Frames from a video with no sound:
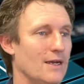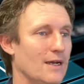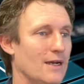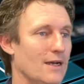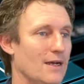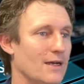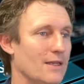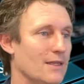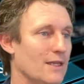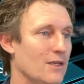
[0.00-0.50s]

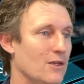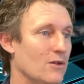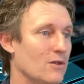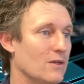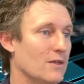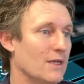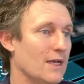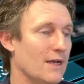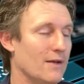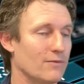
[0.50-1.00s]
Then you can
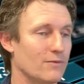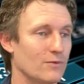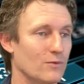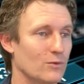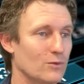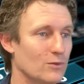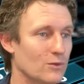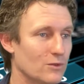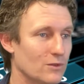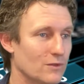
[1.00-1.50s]
have all
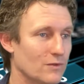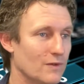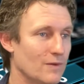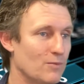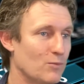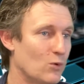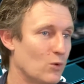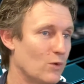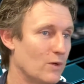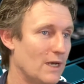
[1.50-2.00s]
sorts of
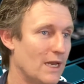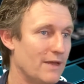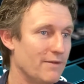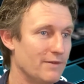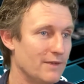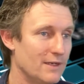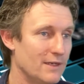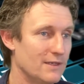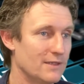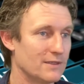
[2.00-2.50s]
import
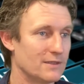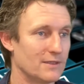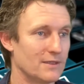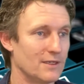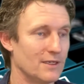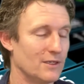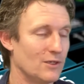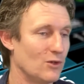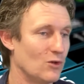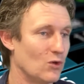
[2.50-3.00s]
levies
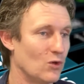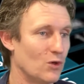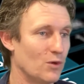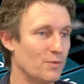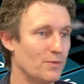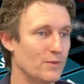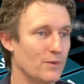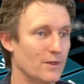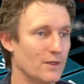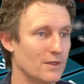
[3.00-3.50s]
in
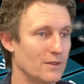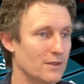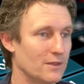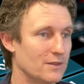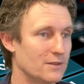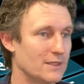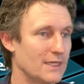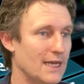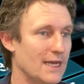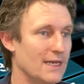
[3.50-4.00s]
Europe that
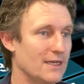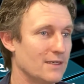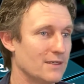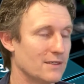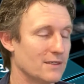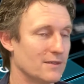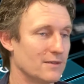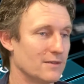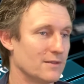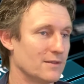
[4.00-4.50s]
change,
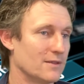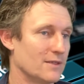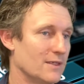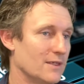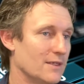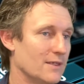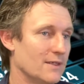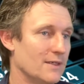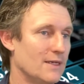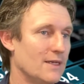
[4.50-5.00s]
and
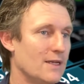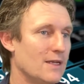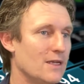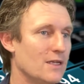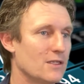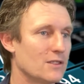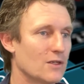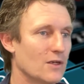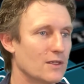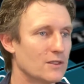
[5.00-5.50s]

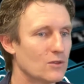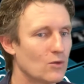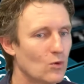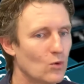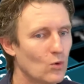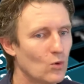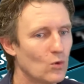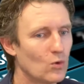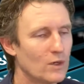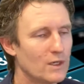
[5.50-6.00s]
so it's
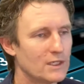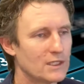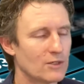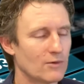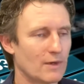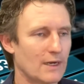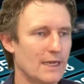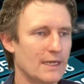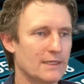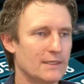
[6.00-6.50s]
all
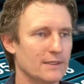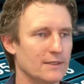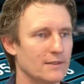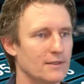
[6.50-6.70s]
interrelated.